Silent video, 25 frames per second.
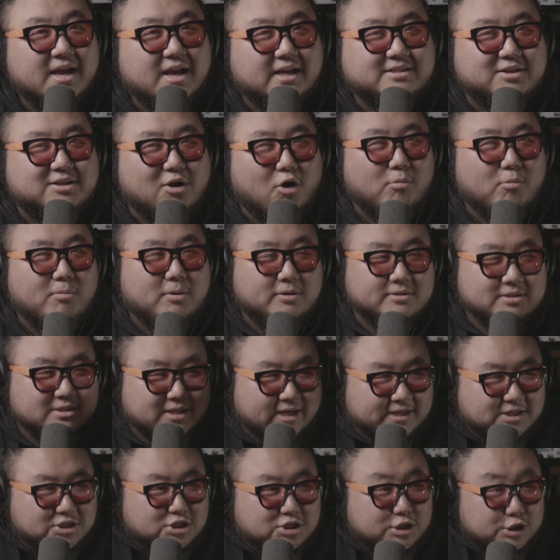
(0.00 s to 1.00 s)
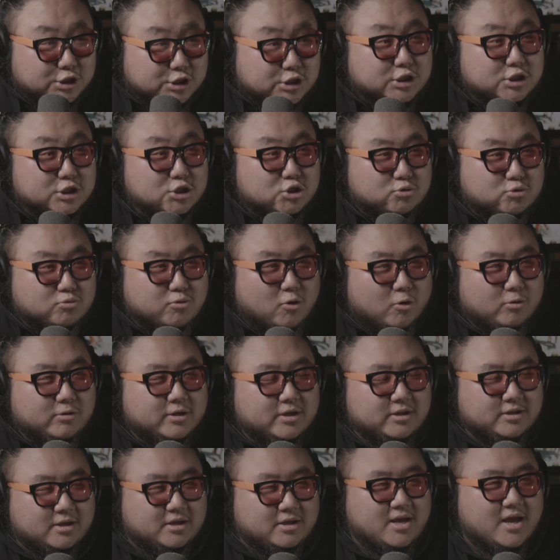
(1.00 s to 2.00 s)
It's almost like she's
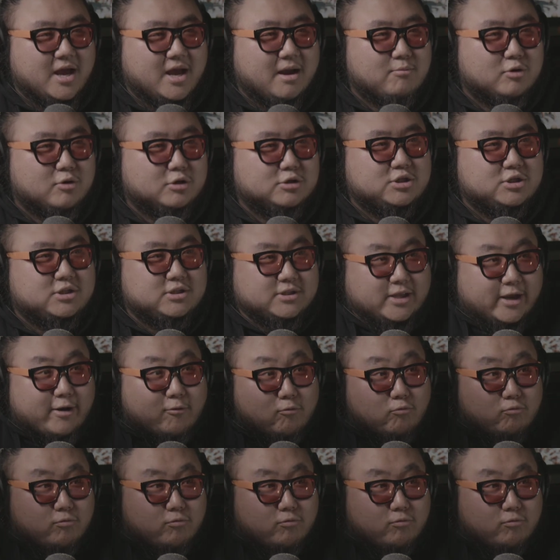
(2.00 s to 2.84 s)
controlling the camera and she's like